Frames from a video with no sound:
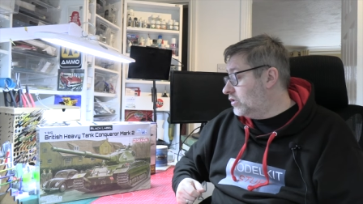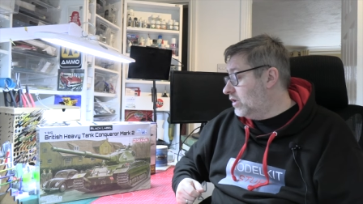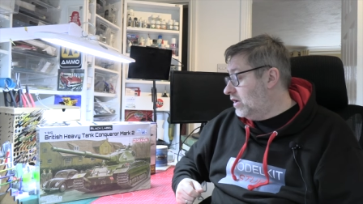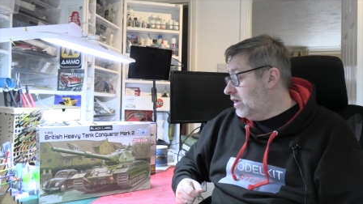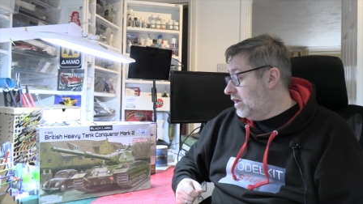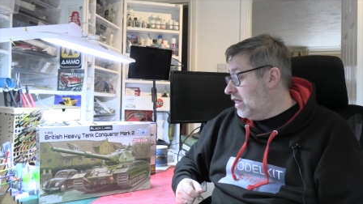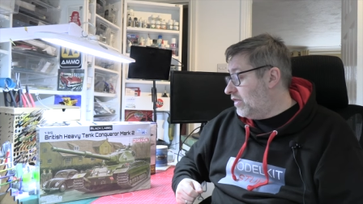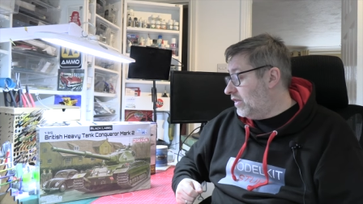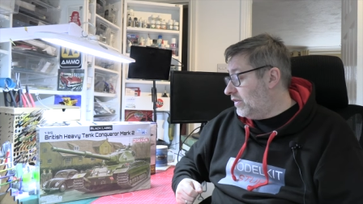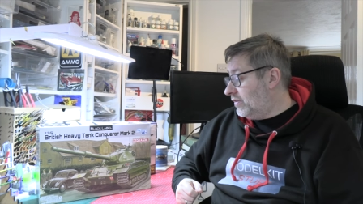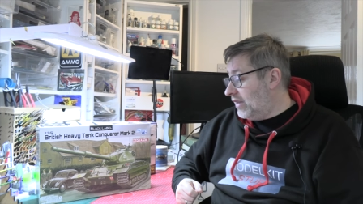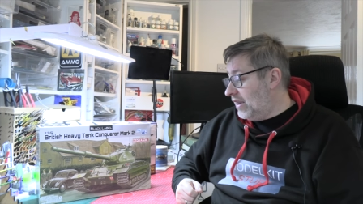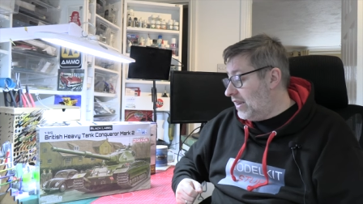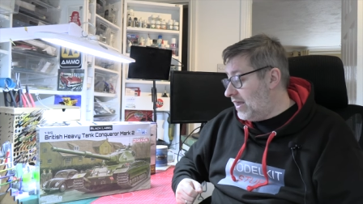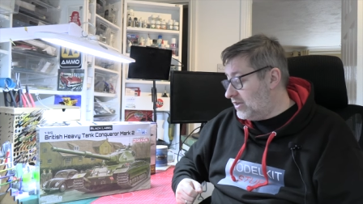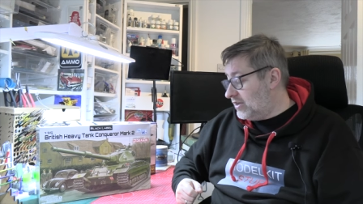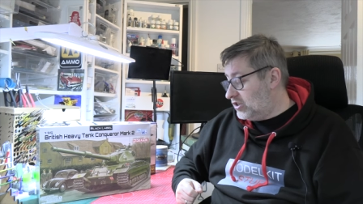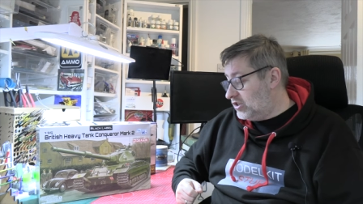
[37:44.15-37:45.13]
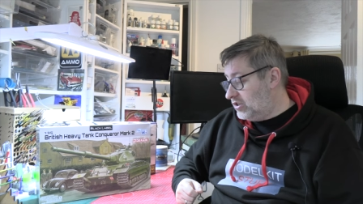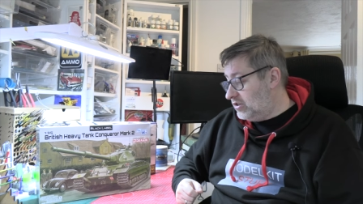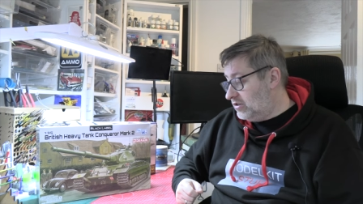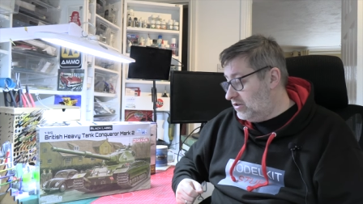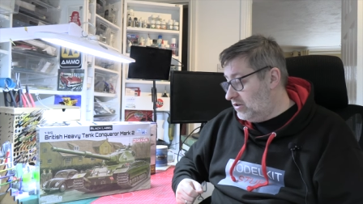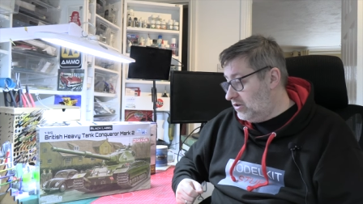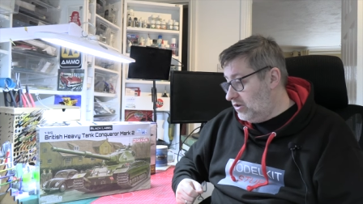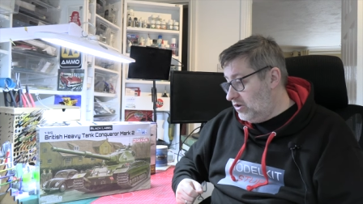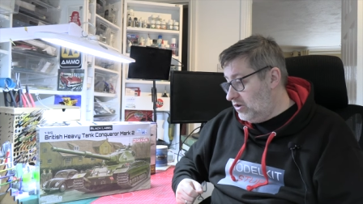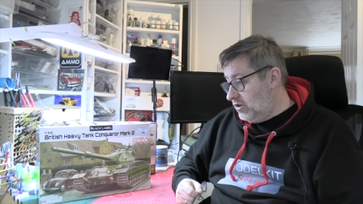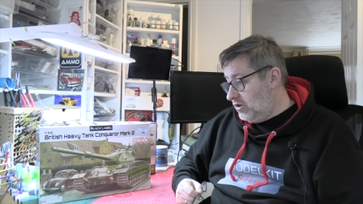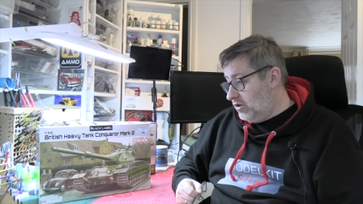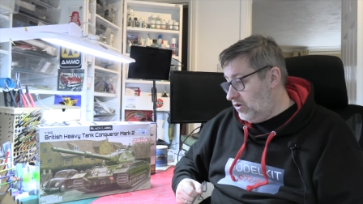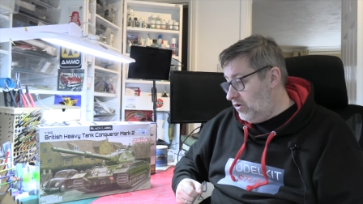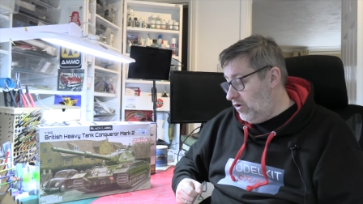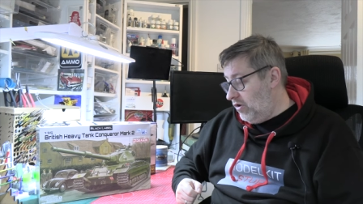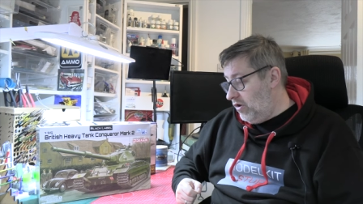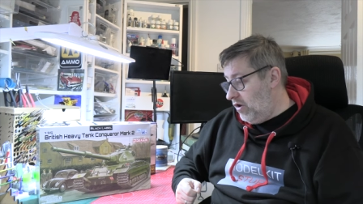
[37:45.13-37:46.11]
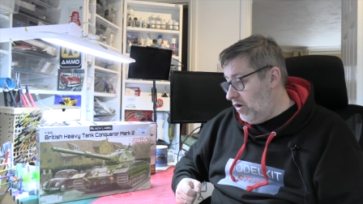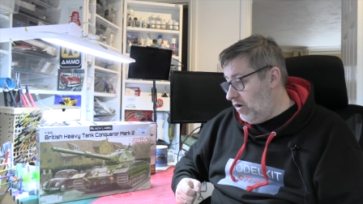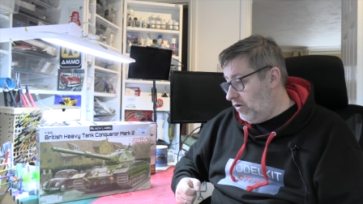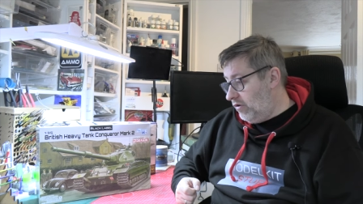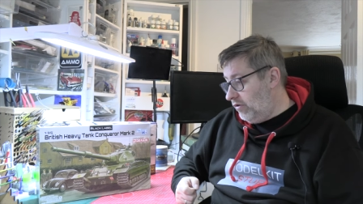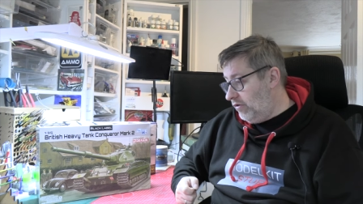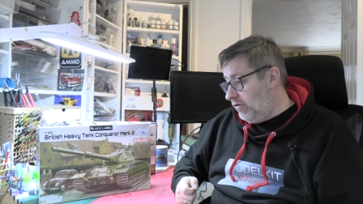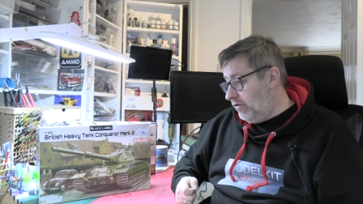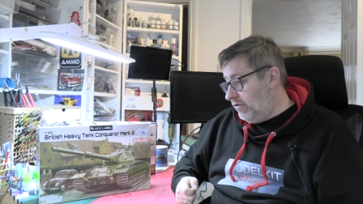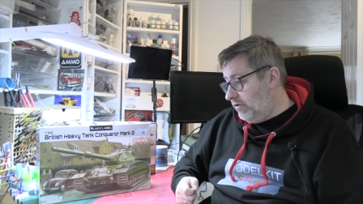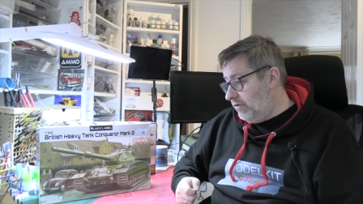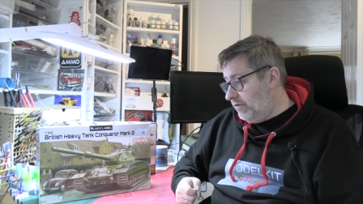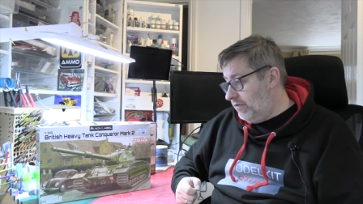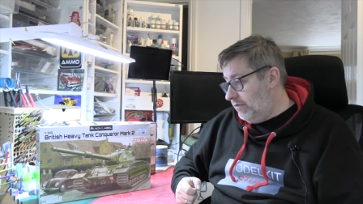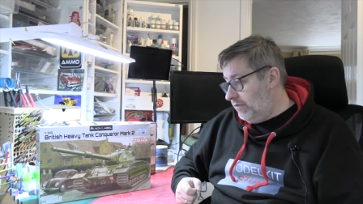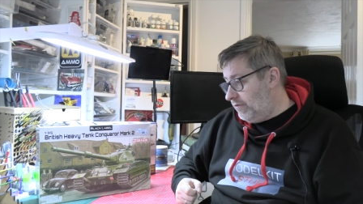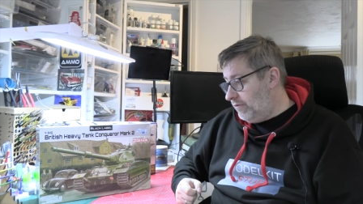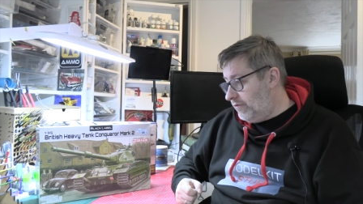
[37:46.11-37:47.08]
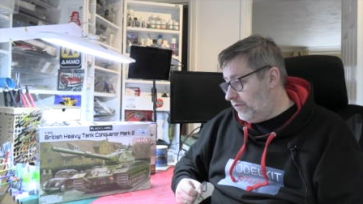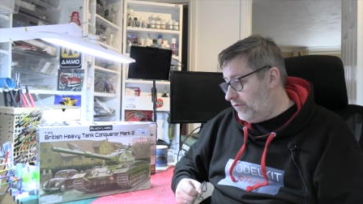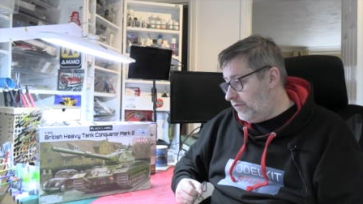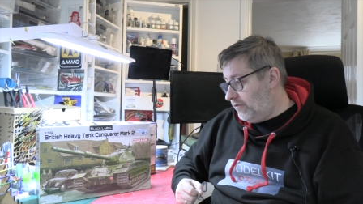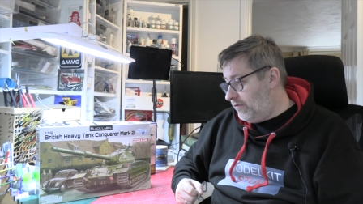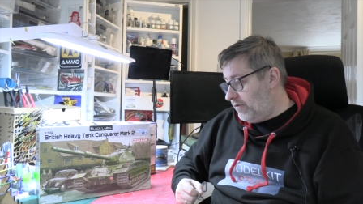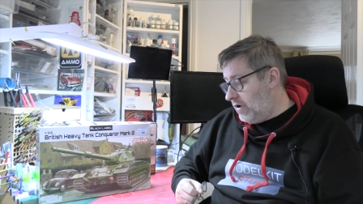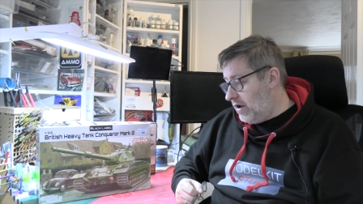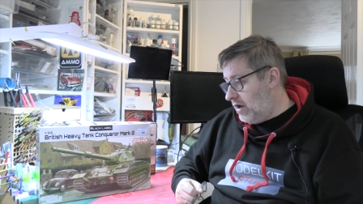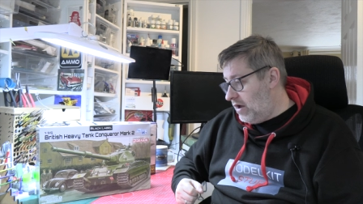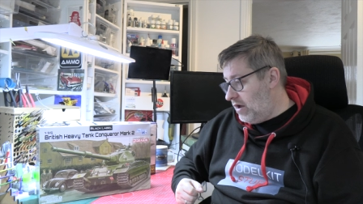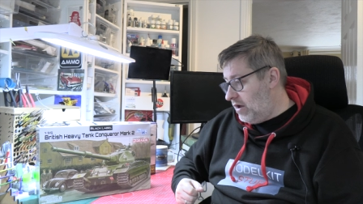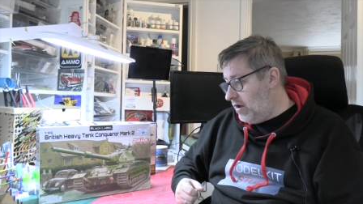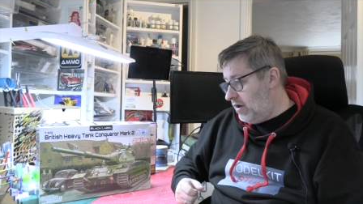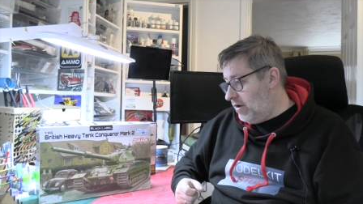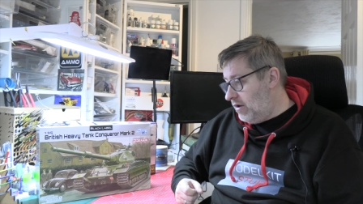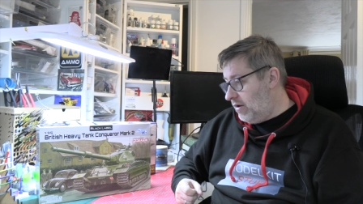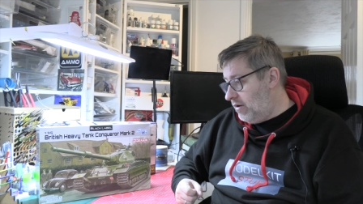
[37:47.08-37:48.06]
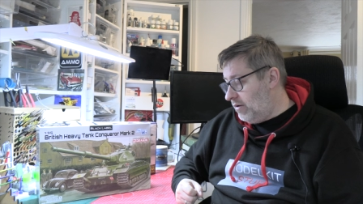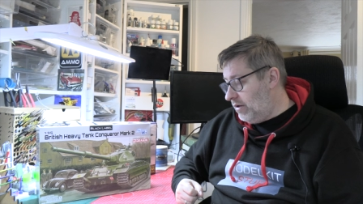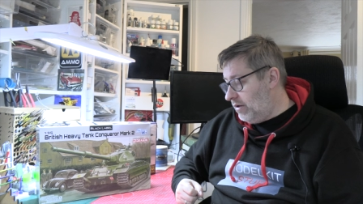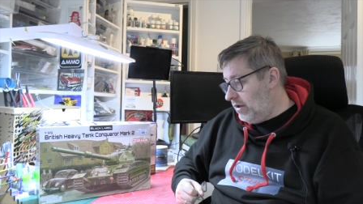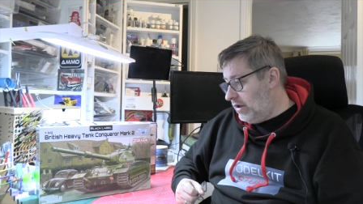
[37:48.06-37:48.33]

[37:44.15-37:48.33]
I think the last non uh,